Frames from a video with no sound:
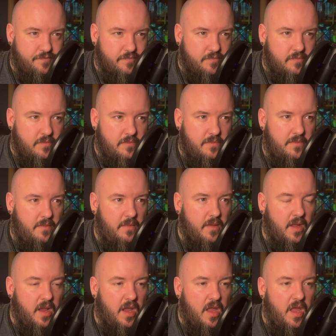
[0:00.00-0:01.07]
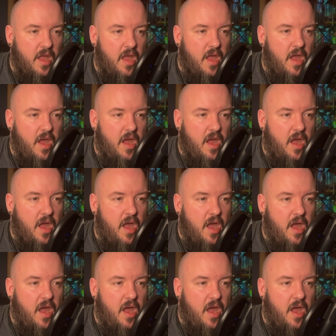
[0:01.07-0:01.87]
Nobody speaks.